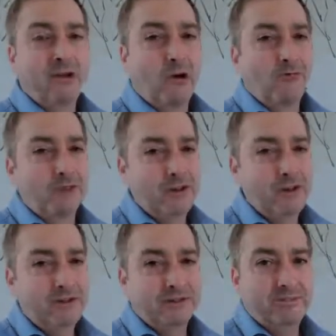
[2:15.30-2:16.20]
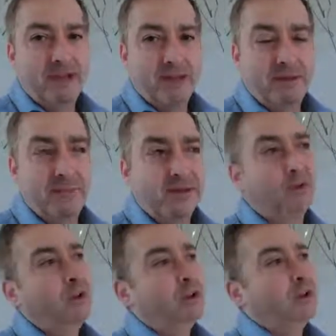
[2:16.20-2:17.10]
convoluted, maybe,
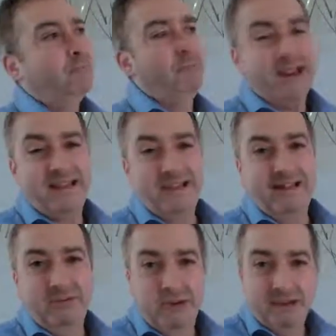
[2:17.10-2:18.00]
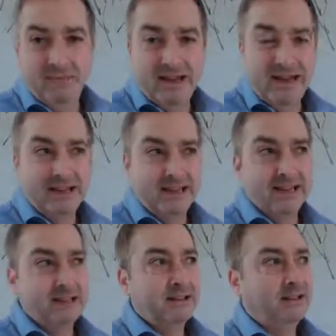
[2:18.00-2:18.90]
but basically what it means
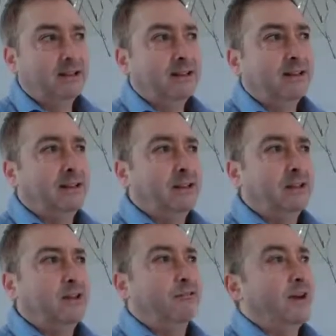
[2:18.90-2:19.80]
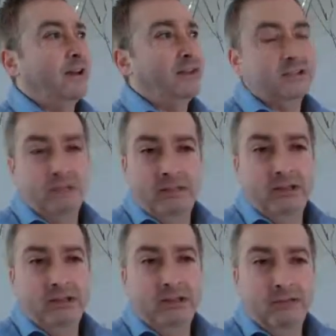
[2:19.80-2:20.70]
is you're finding
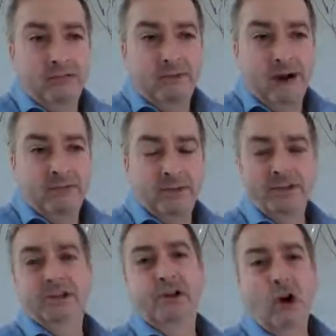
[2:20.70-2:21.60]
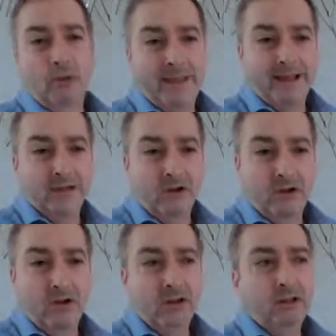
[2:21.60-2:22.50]
something in your environment to comment
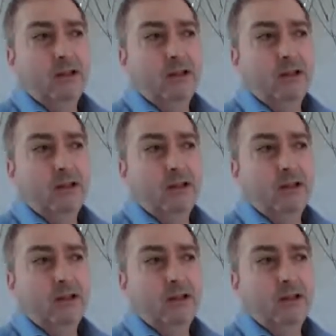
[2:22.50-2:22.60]
on,